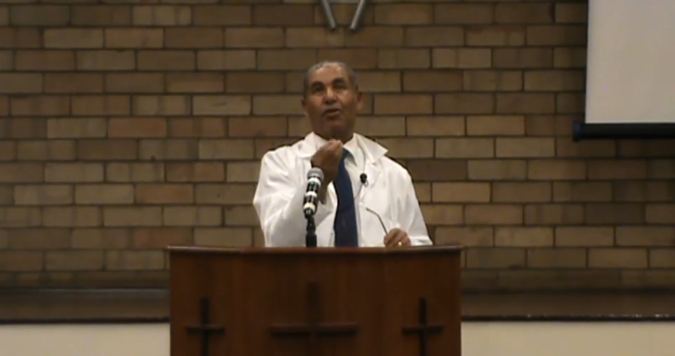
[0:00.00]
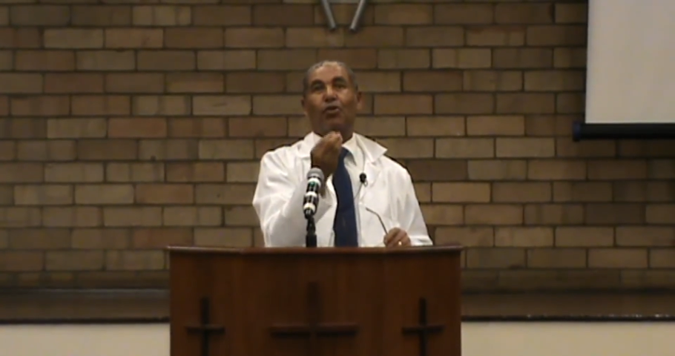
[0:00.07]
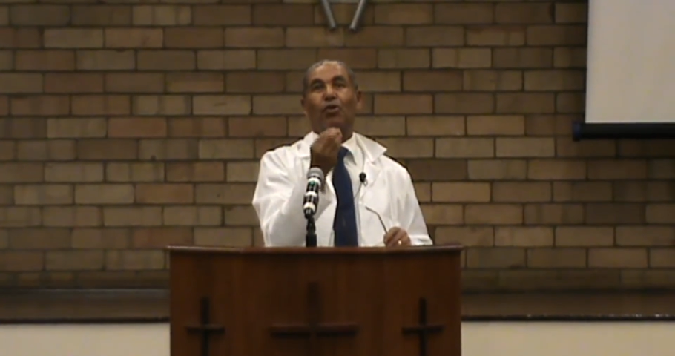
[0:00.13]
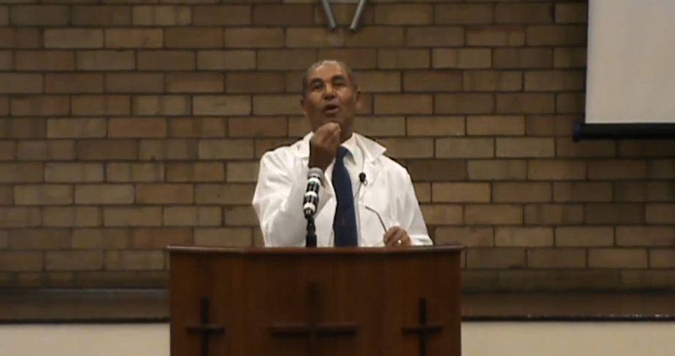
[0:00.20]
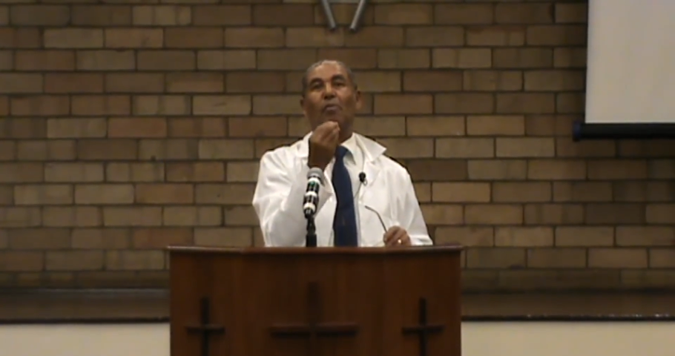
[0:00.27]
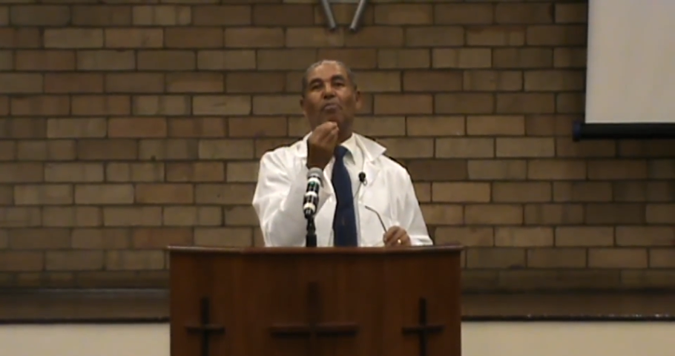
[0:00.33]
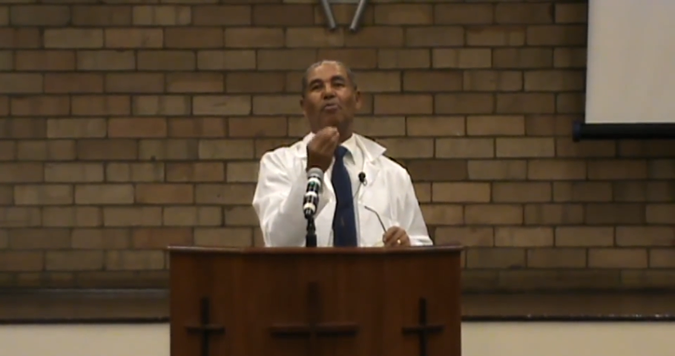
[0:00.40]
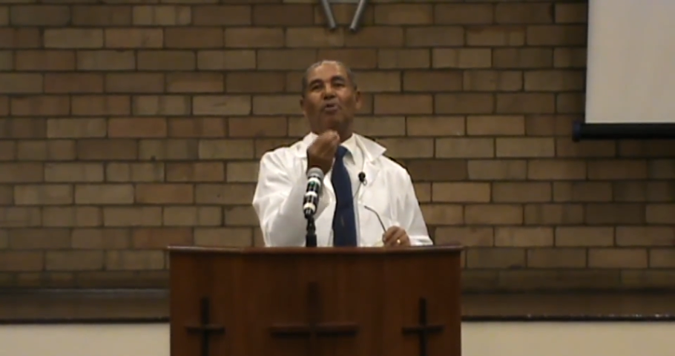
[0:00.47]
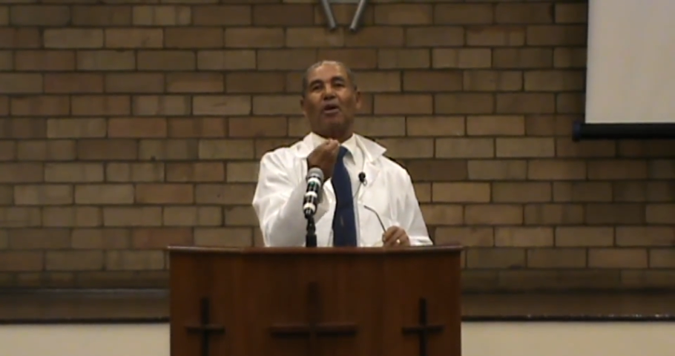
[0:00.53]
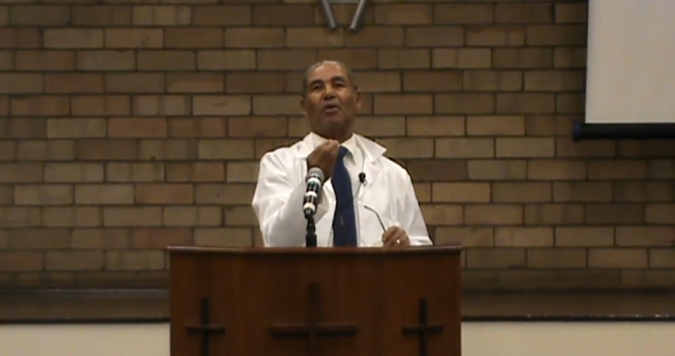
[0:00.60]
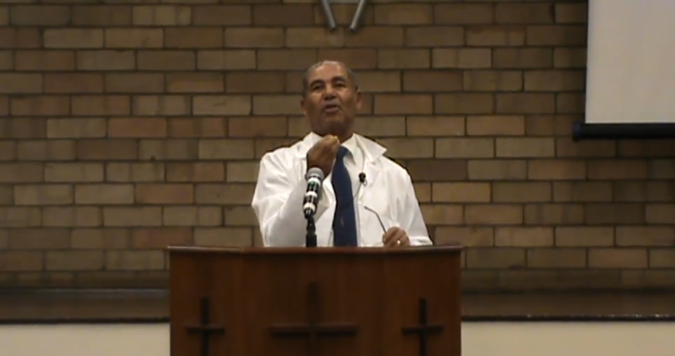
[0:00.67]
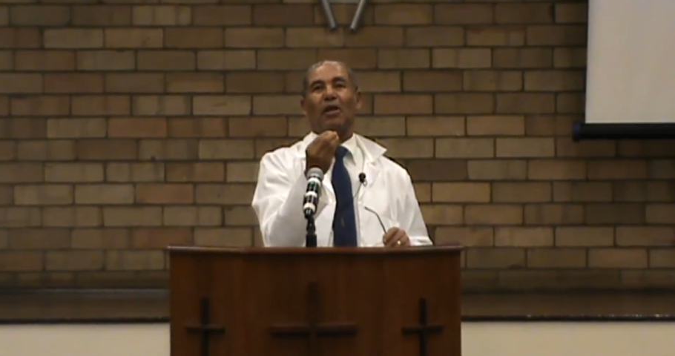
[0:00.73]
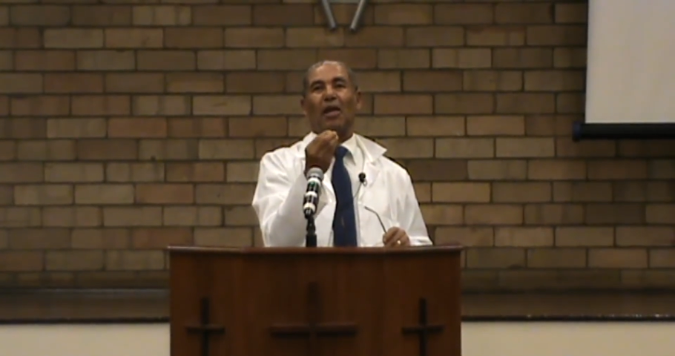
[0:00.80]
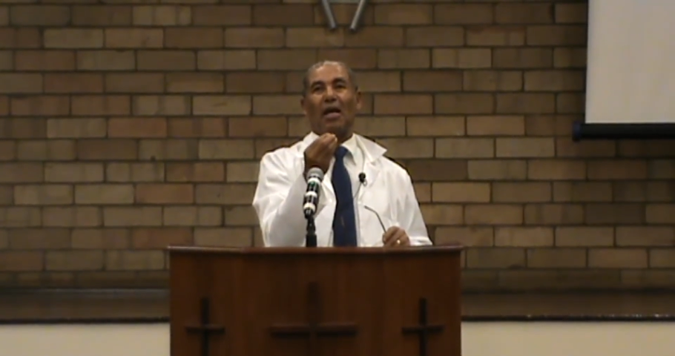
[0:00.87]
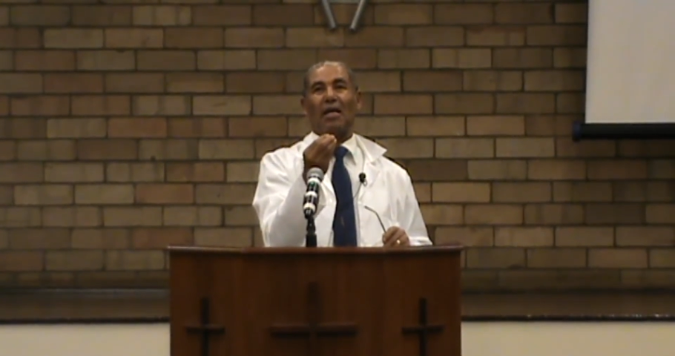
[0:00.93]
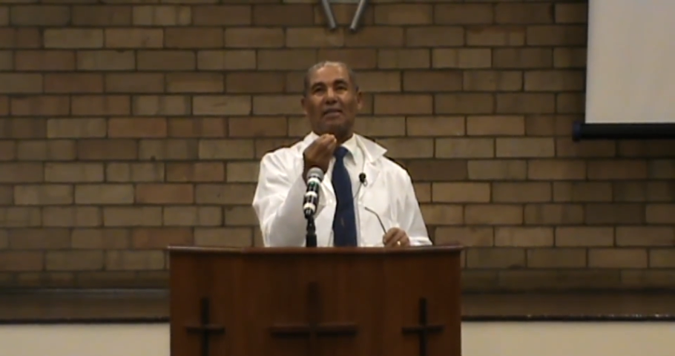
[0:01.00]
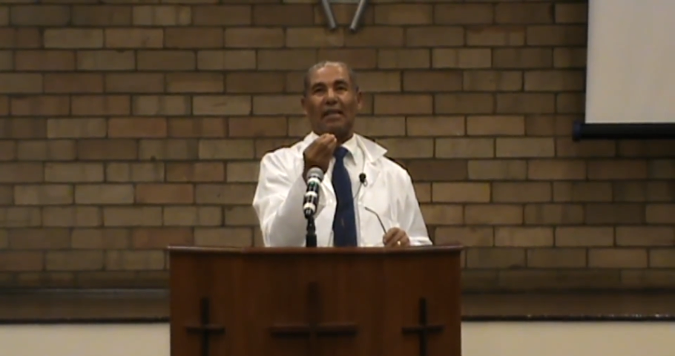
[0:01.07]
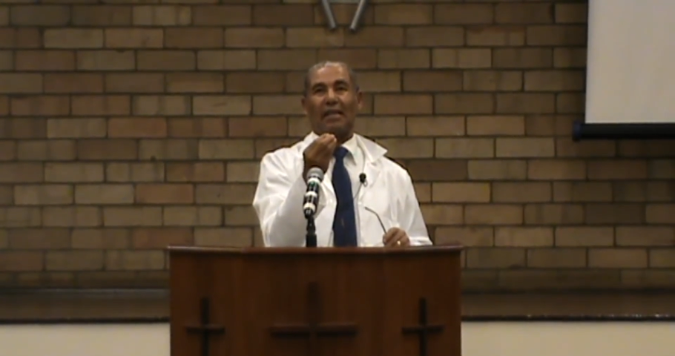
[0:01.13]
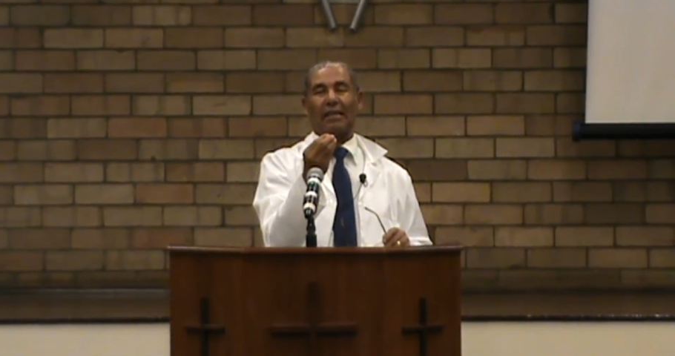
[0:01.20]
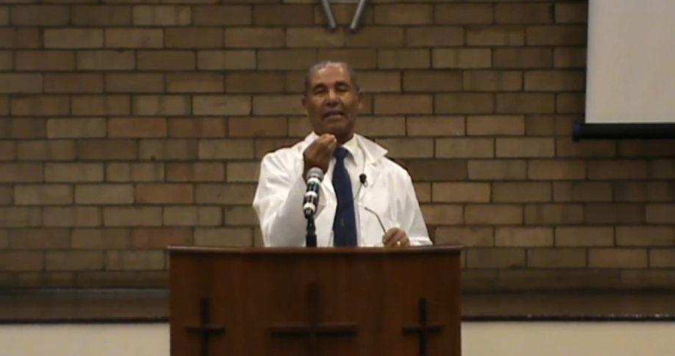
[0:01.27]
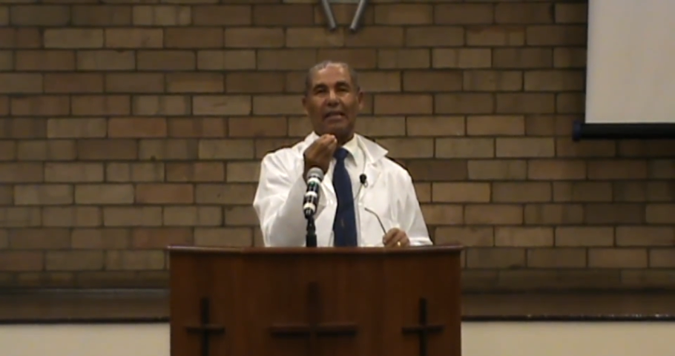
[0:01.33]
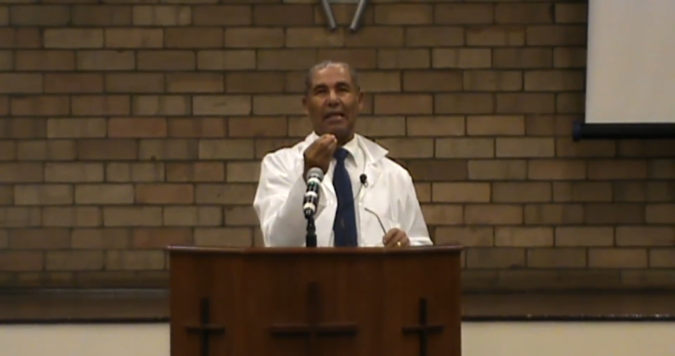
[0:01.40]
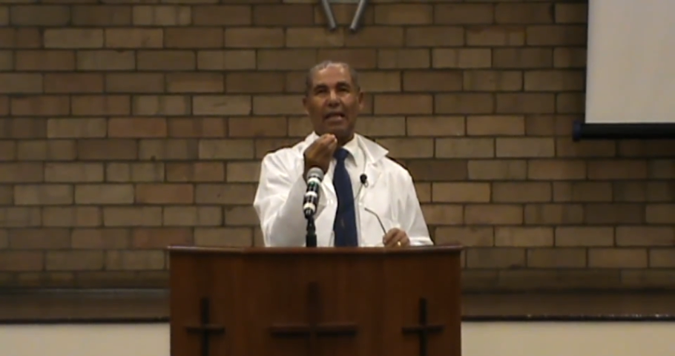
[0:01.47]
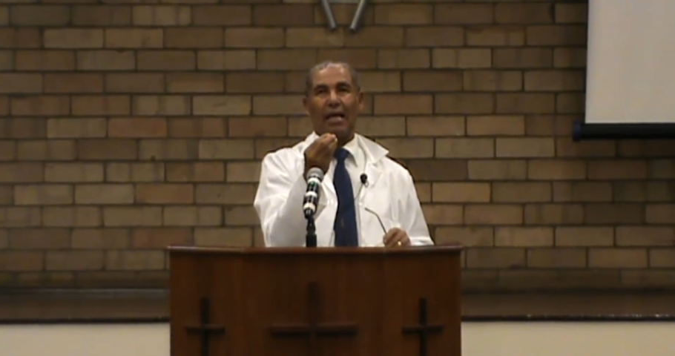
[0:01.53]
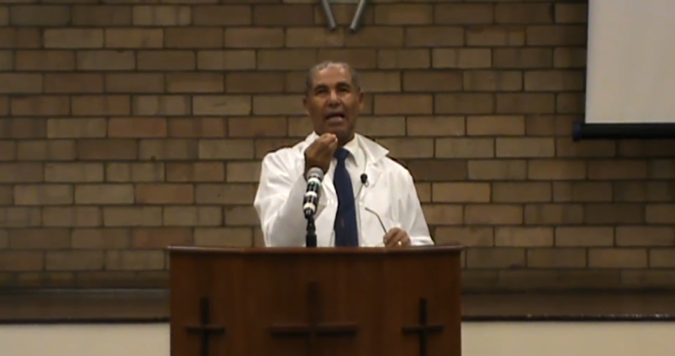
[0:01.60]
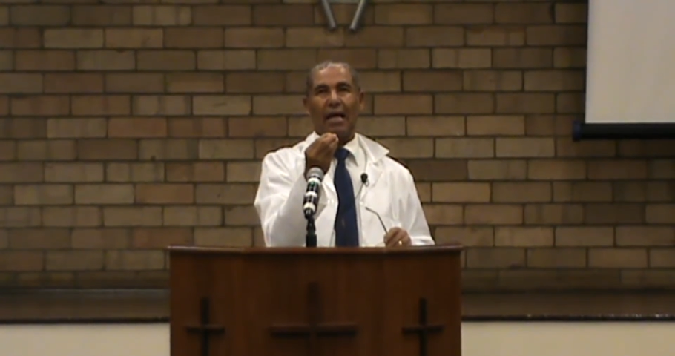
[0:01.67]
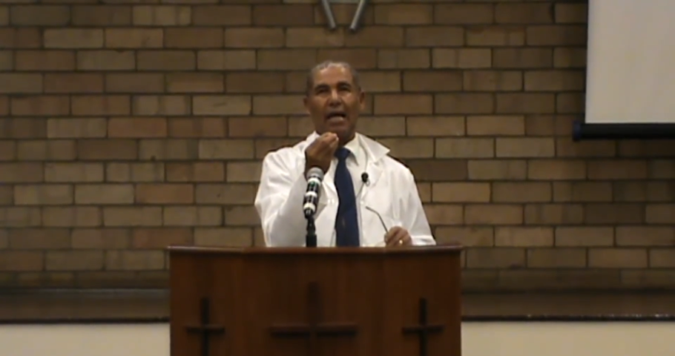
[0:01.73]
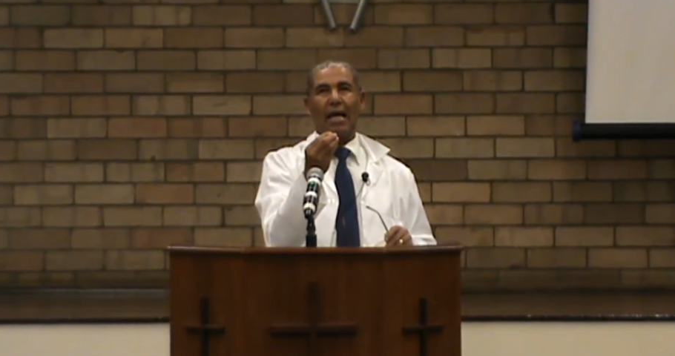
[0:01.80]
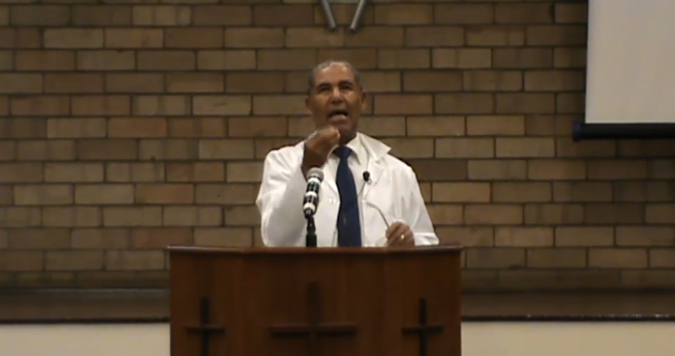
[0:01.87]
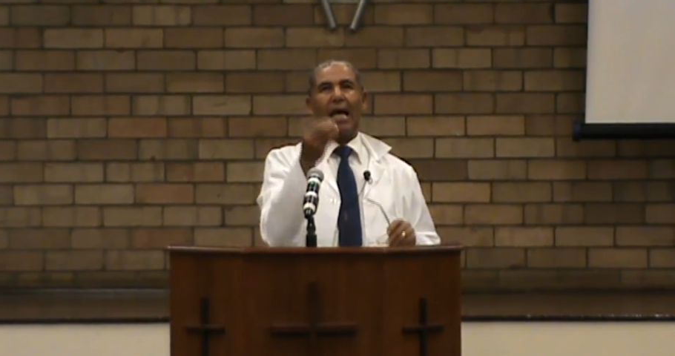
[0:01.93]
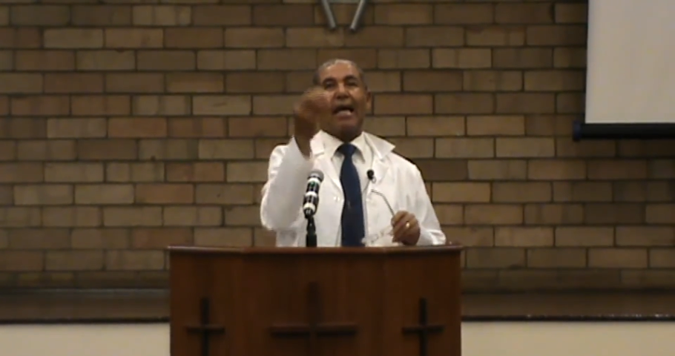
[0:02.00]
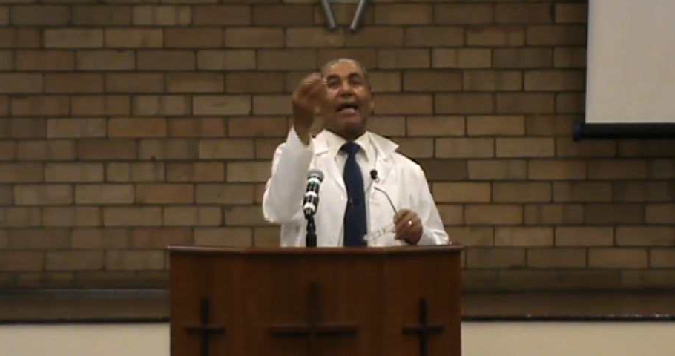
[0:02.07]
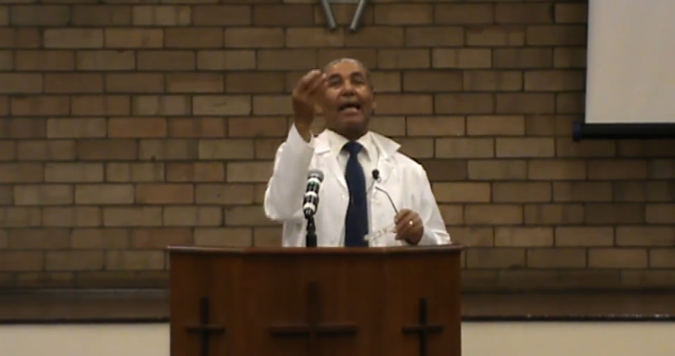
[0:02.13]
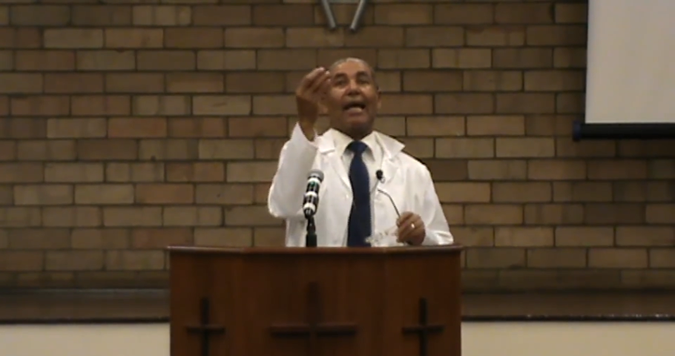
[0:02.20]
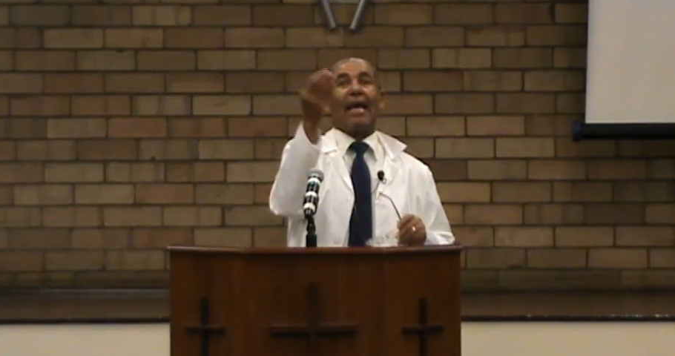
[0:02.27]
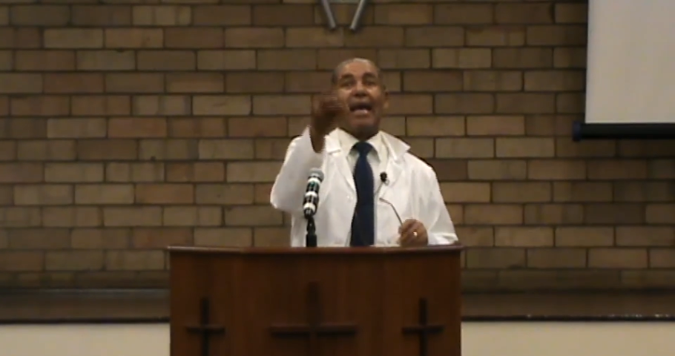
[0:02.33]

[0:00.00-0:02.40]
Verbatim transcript: through a breathalyzer.